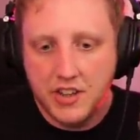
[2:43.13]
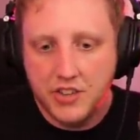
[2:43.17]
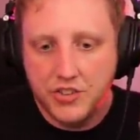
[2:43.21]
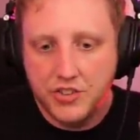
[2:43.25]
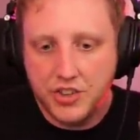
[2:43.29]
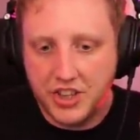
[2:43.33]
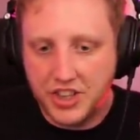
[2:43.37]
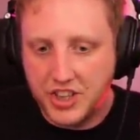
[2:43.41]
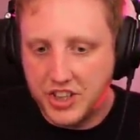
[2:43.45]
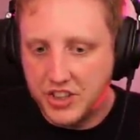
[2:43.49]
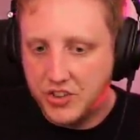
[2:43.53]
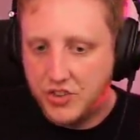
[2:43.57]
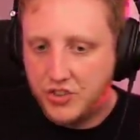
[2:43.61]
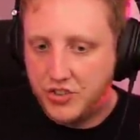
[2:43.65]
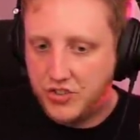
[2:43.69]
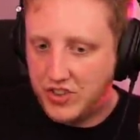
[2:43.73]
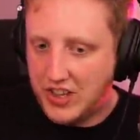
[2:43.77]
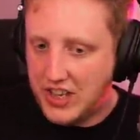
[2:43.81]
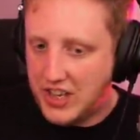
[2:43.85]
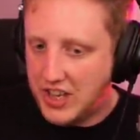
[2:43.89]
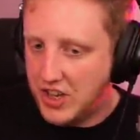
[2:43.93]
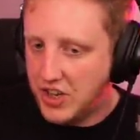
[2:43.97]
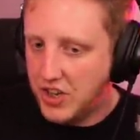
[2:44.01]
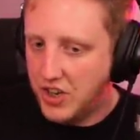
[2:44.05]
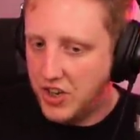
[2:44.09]
to
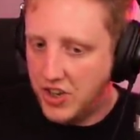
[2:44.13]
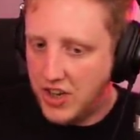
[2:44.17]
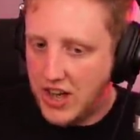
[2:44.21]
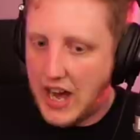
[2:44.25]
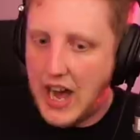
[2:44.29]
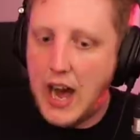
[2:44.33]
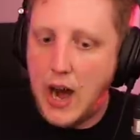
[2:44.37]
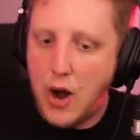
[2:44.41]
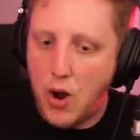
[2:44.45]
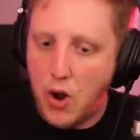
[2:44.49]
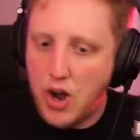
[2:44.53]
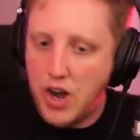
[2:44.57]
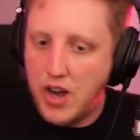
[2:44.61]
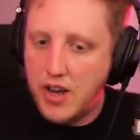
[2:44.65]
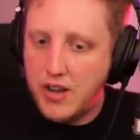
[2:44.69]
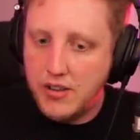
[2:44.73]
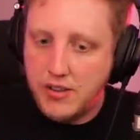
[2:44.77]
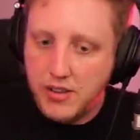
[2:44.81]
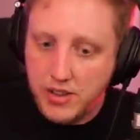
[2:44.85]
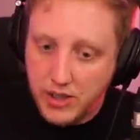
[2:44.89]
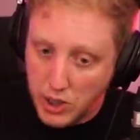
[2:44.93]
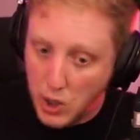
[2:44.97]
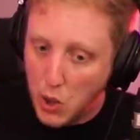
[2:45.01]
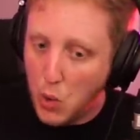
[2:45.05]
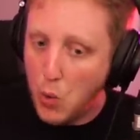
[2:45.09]
conceal our
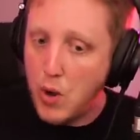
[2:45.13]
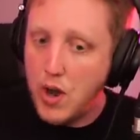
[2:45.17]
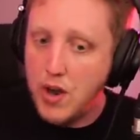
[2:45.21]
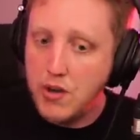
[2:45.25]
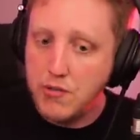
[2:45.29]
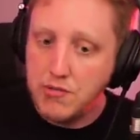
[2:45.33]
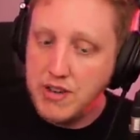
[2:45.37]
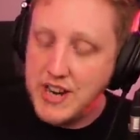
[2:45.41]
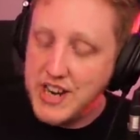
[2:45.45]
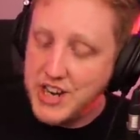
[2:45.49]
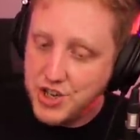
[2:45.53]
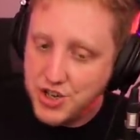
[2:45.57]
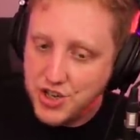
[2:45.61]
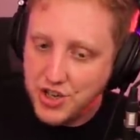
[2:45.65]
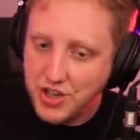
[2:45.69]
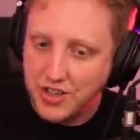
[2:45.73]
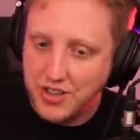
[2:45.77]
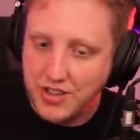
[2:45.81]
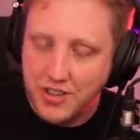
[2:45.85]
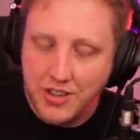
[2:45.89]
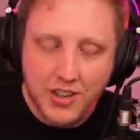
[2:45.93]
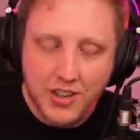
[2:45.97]
lower region.